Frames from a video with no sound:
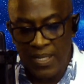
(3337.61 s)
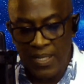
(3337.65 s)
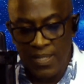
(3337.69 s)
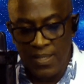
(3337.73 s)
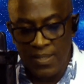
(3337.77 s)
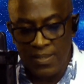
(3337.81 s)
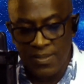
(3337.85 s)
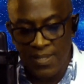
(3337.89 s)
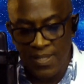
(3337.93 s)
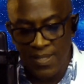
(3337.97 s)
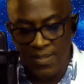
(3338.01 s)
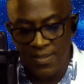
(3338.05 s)

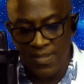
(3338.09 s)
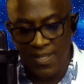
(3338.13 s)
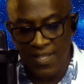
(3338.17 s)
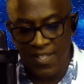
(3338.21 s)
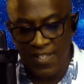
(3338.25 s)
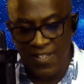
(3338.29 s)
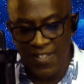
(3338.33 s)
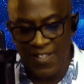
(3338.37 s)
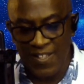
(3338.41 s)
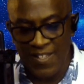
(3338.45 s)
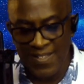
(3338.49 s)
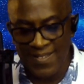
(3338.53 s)
He says,
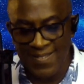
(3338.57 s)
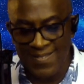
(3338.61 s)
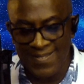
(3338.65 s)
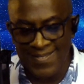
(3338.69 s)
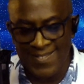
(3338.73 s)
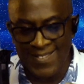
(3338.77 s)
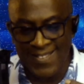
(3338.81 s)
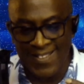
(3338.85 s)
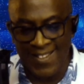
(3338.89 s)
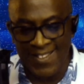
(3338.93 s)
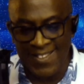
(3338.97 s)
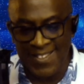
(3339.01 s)

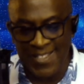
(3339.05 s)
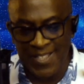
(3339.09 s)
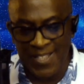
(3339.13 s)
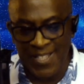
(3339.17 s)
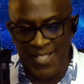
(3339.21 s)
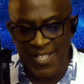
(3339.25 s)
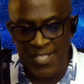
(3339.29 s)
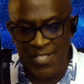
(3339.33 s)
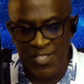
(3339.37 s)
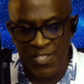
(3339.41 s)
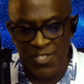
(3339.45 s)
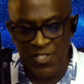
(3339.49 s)

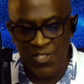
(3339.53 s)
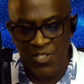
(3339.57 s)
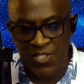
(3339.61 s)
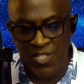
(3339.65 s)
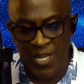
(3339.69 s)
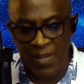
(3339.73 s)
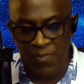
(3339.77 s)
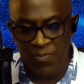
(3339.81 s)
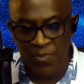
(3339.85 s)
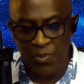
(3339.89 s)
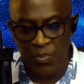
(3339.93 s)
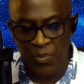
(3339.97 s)
Galatians
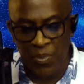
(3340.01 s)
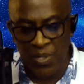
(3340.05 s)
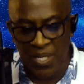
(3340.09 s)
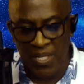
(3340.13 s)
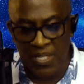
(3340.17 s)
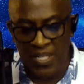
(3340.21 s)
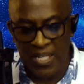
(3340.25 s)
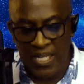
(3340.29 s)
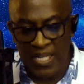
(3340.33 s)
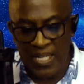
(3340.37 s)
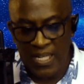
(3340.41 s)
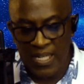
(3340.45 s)
chapter
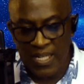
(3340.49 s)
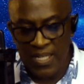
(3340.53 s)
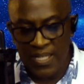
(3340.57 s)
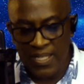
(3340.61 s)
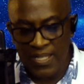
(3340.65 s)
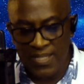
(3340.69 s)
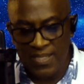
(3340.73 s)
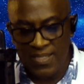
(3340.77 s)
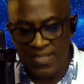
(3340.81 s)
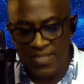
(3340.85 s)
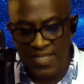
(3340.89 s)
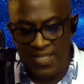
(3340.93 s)
1,
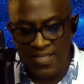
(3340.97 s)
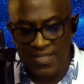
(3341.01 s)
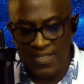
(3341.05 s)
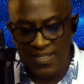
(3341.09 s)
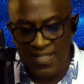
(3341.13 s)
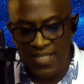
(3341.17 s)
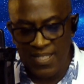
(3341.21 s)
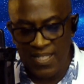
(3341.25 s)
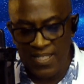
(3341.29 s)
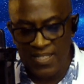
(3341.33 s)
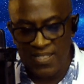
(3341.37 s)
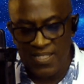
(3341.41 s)
he
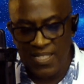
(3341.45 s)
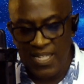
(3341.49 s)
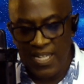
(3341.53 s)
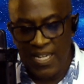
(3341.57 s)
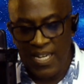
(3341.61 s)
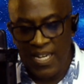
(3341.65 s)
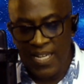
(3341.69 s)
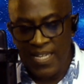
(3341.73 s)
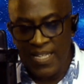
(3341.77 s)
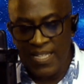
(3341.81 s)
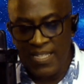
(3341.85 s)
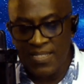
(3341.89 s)
says this.
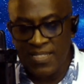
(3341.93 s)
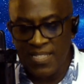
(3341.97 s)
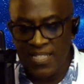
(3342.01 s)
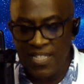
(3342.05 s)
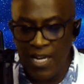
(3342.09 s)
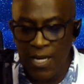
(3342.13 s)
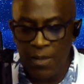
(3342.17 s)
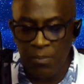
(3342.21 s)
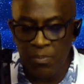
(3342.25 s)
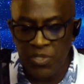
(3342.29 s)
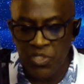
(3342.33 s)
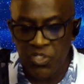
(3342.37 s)
He
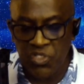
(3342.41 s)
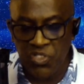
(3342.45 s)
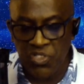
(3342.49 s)
said, I'm